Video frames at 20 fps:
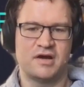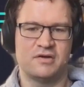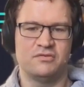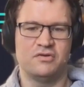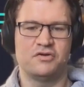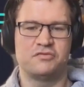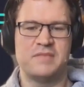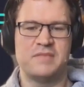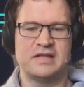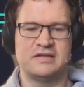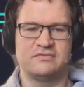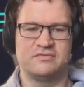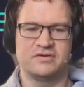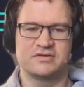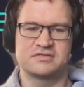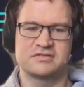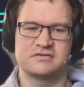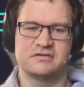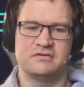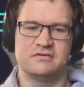download
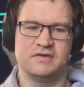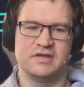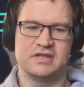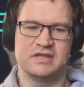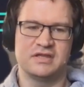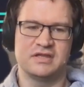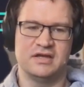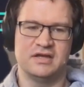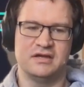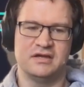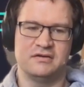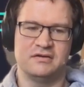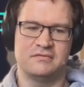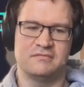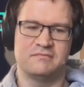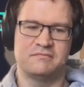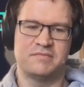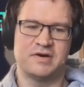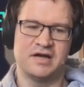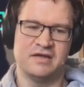metrics with
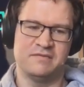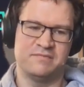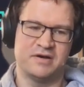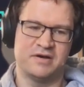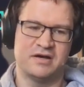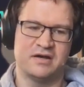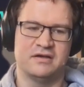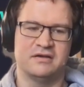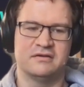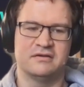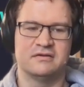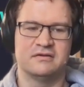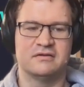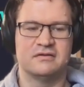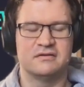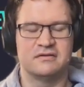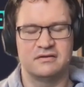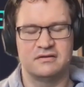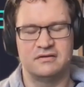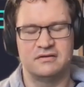the PyPy
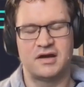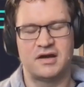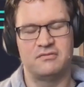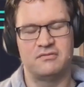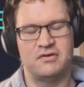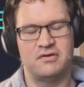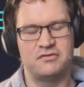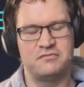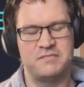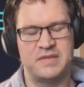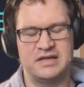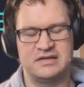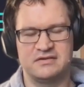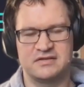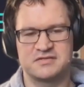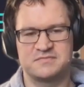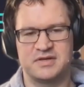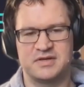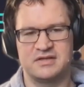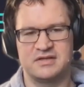download
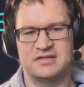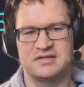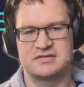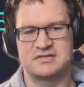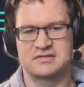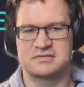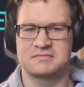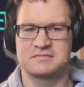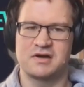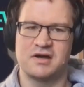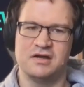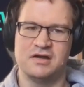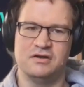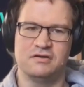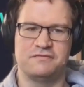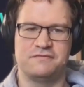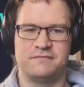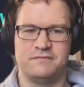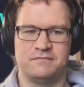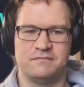metrics, but it's
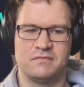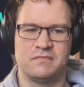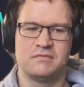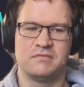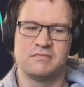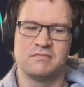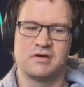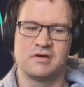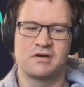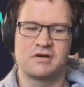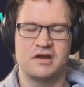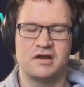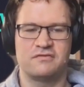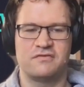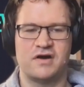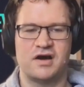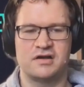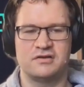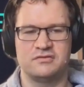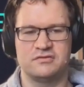kind of
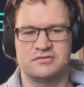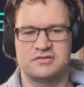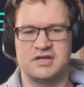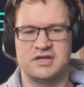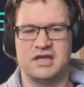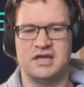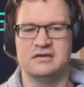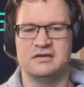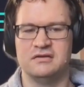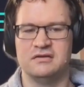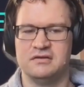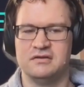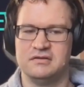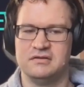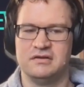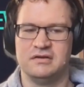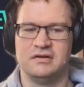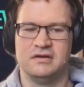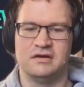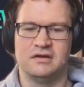hard to say.
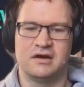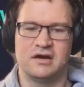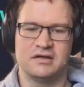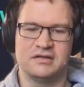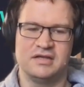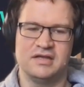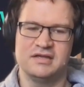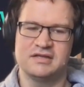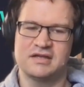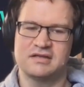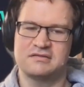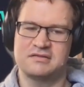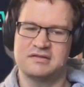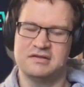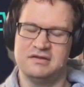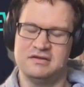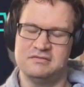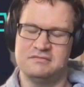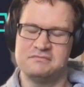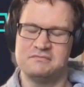I think
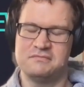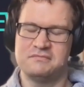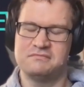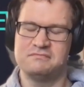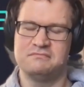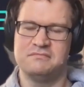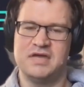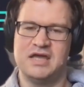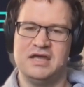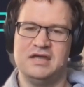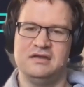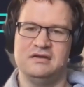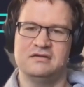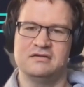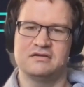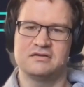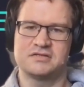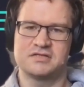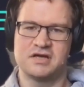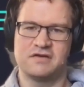that the
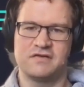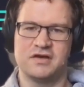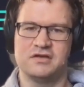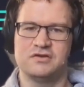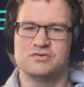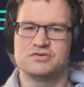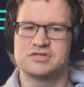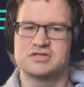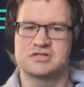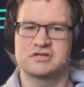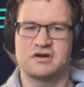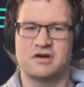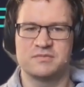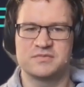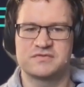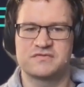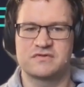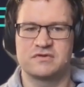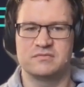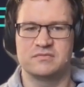main Java usage
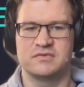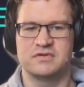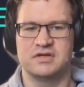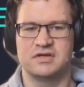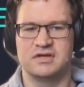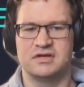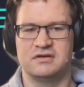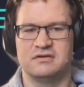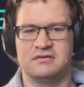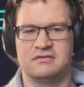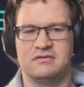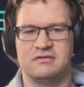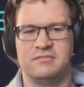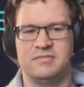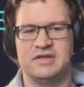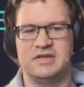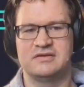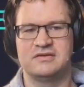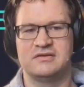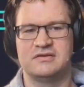comes from the
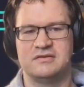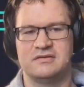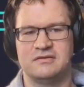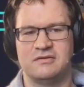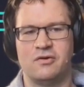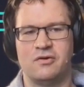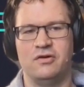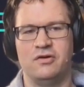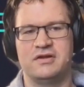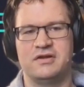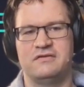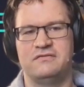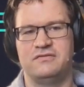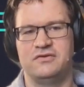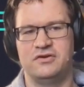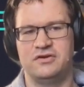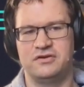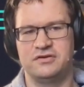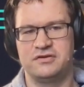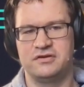a bit
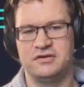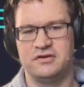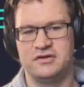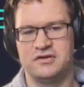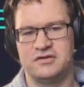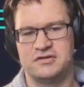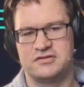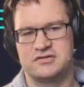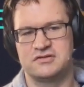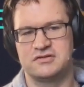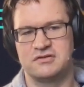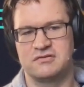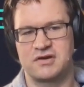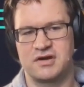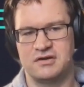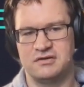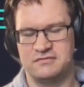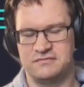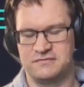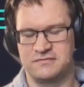older world,
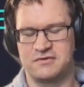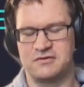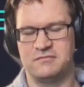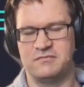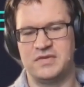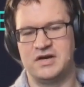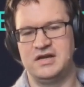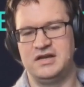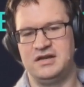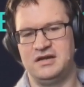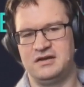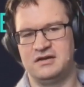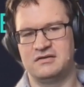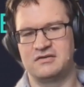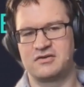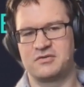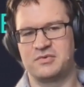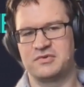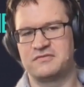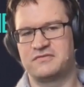so kind of
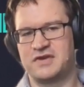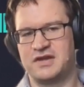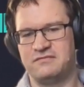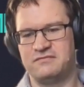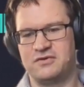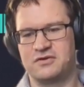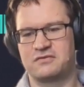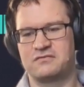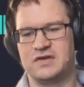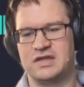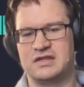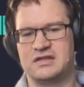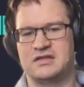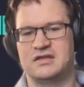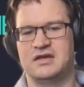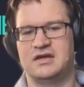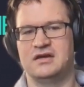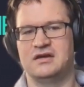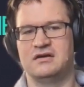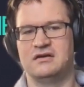combining Robot Framework
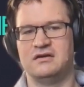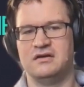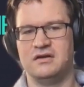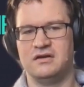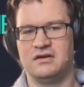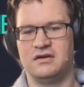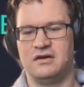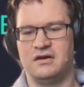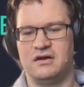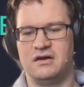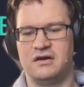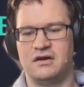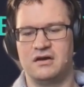with the